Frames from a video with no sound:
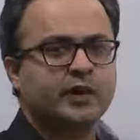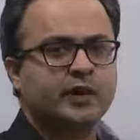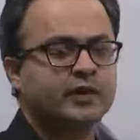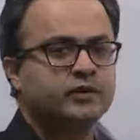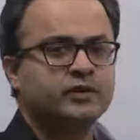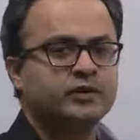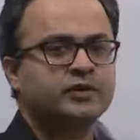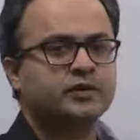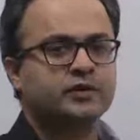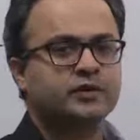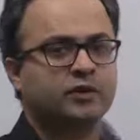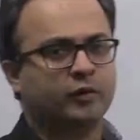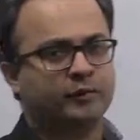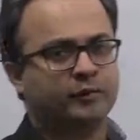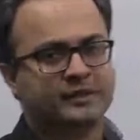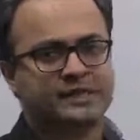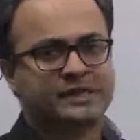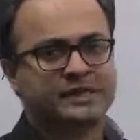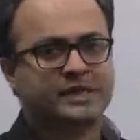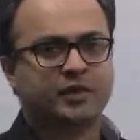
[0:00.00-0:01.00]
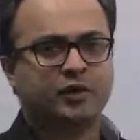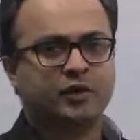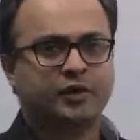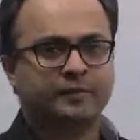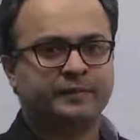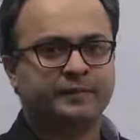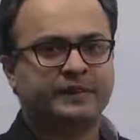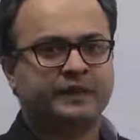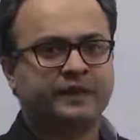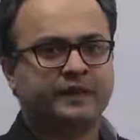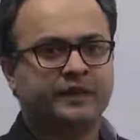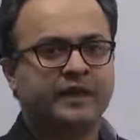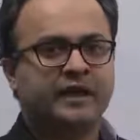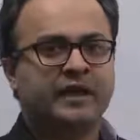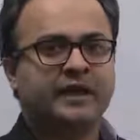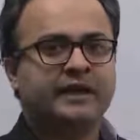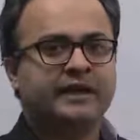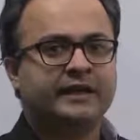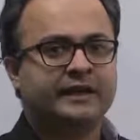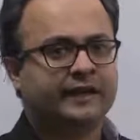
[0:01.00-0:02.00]
root should obviously not be a
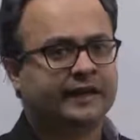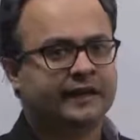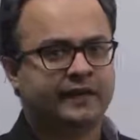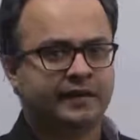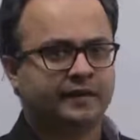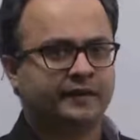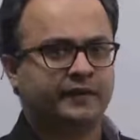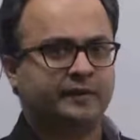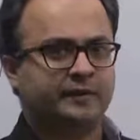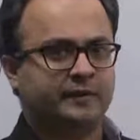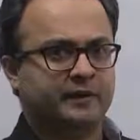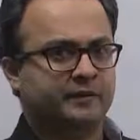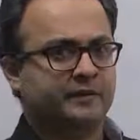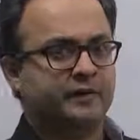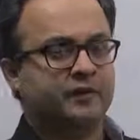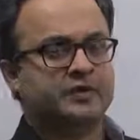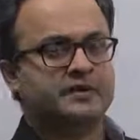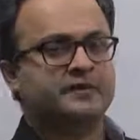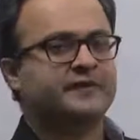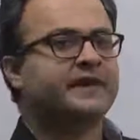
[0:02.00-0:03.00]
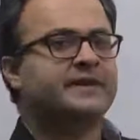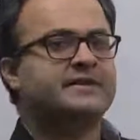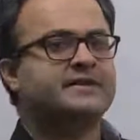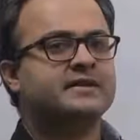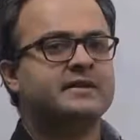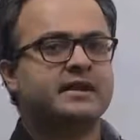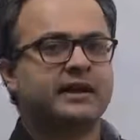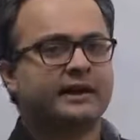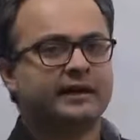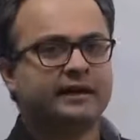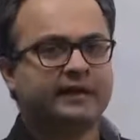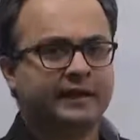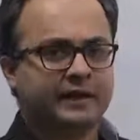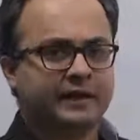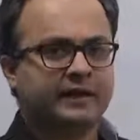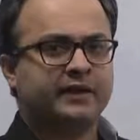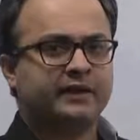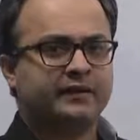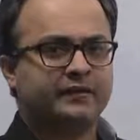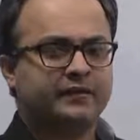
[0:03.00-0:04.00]
negative number, because if x is
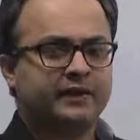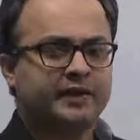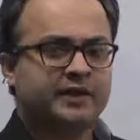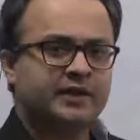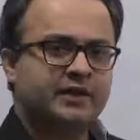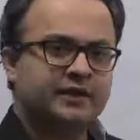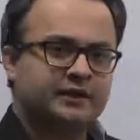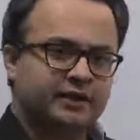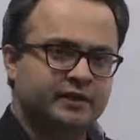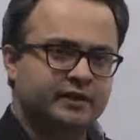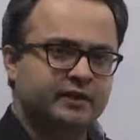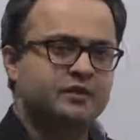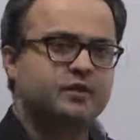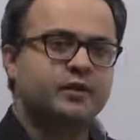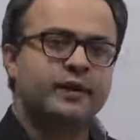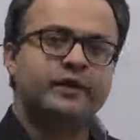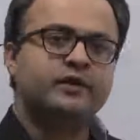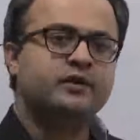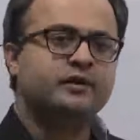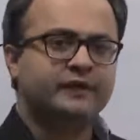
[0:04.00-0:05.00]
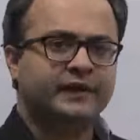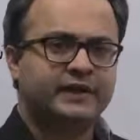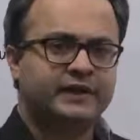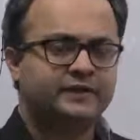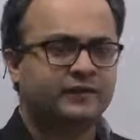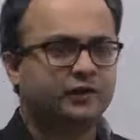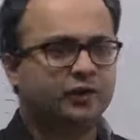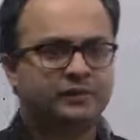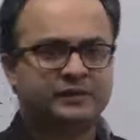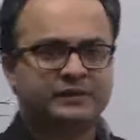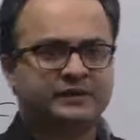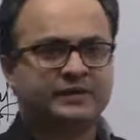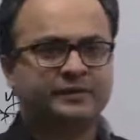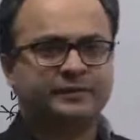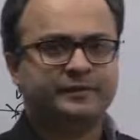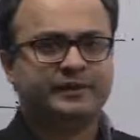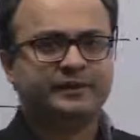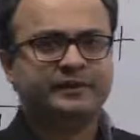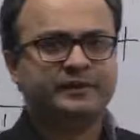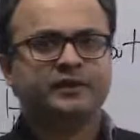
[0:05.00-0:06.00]
negative, then the square root of x will obviously
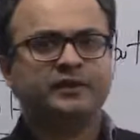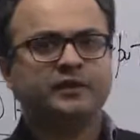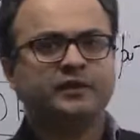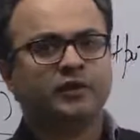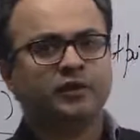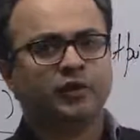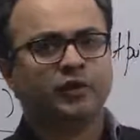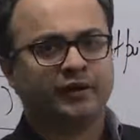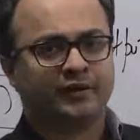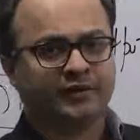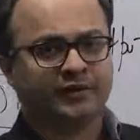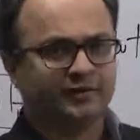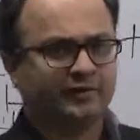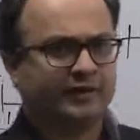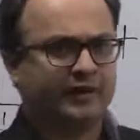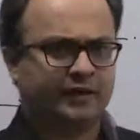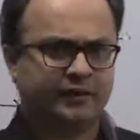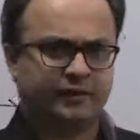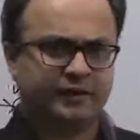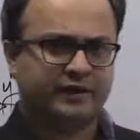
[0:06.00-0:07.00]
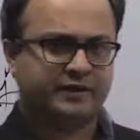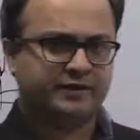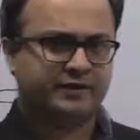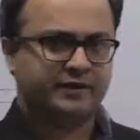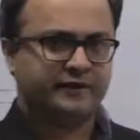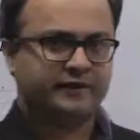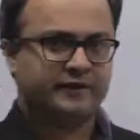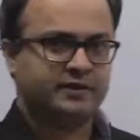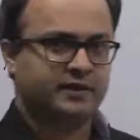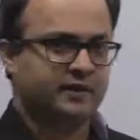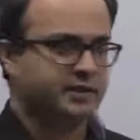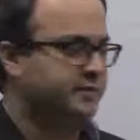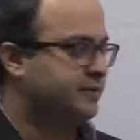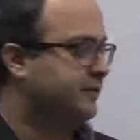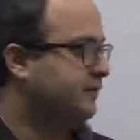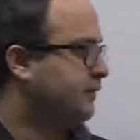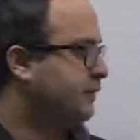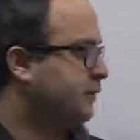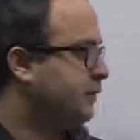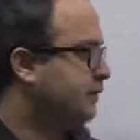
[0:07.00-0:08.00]
be a non-real value, as we've discussed
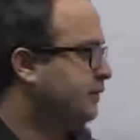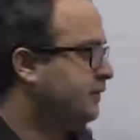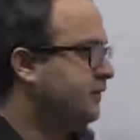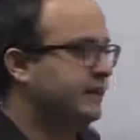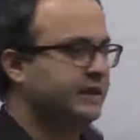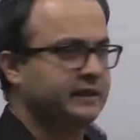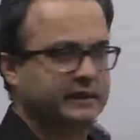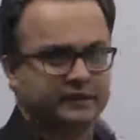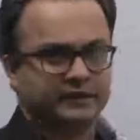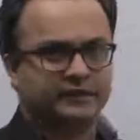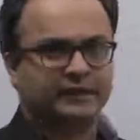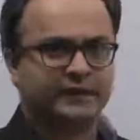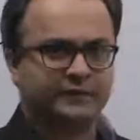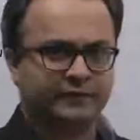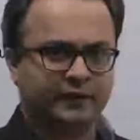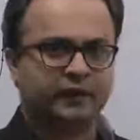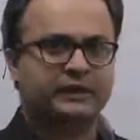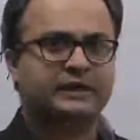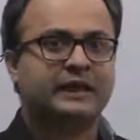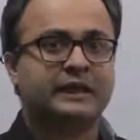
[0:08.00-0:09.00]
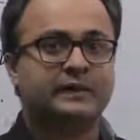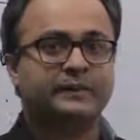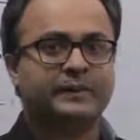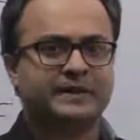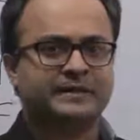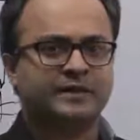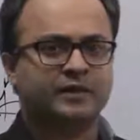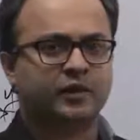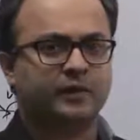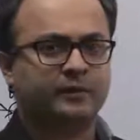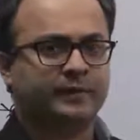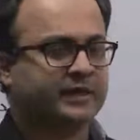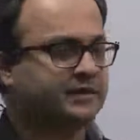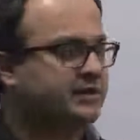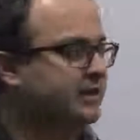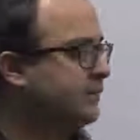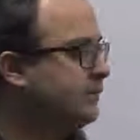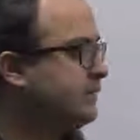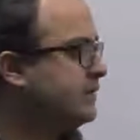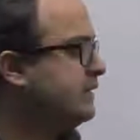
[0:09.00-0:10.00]
before when we looked at basic complex
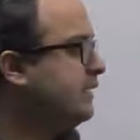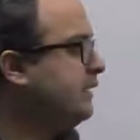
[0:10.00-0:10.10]
numbers.